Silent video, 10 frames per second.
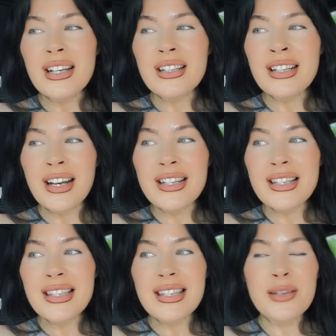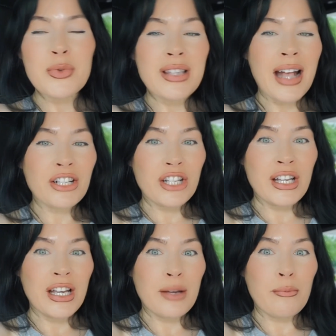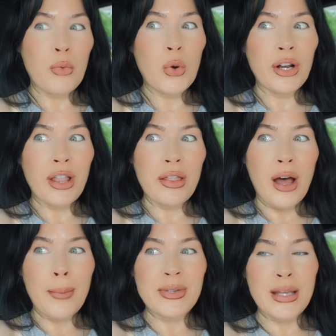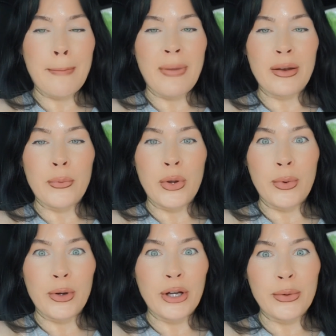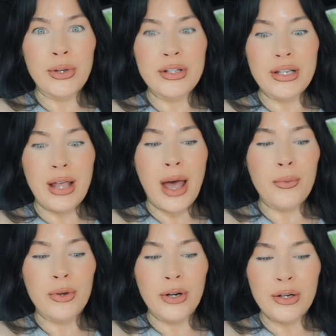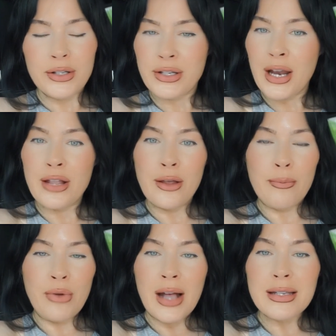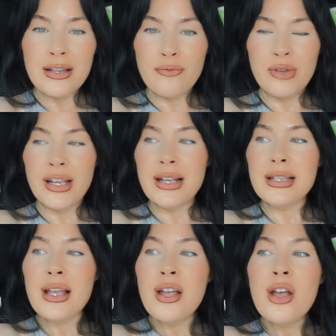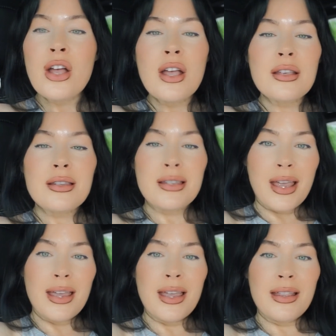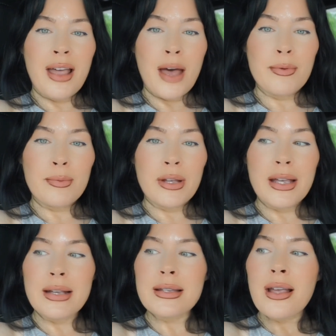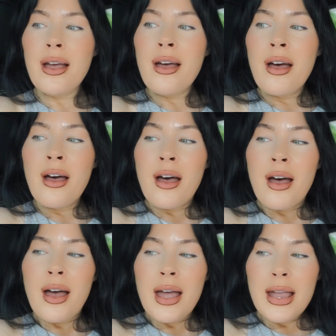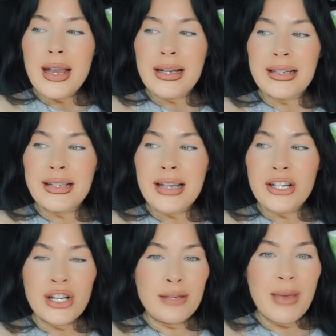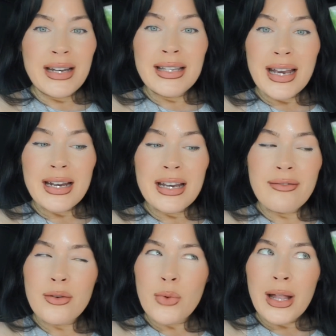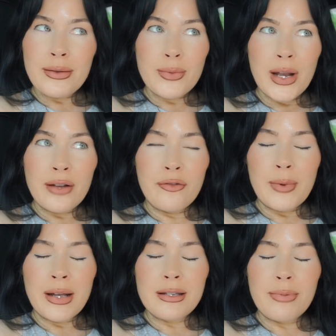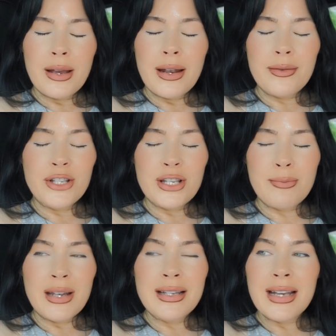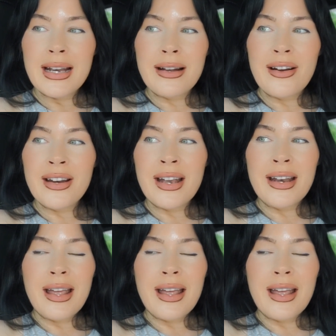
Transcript: because it was actually more than the opposite, but we won't go into that. We're going to stay in the positive place, stay in the happy place. And I just meditated even while I was waiting for my husband. I was just meditating on it